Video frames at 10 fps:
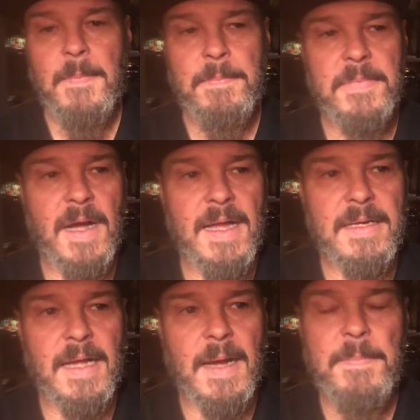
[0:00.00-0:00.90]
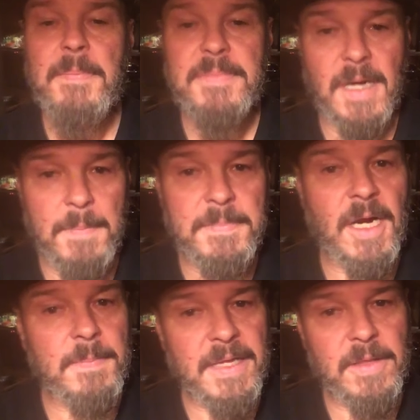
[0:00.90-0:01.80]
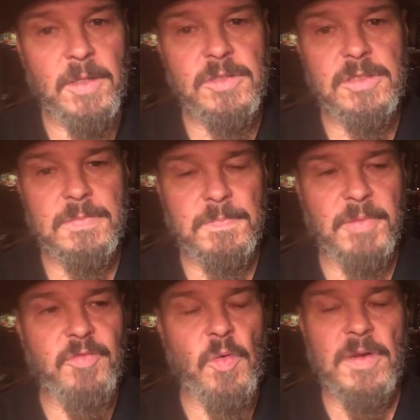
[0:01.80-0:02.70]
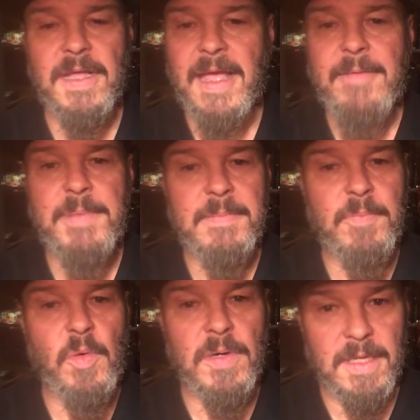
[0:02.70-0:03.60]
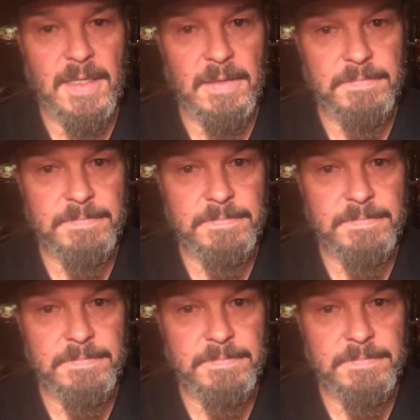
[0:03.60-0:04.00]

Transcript: Not, I'm, I'm talking about those before they have been born again.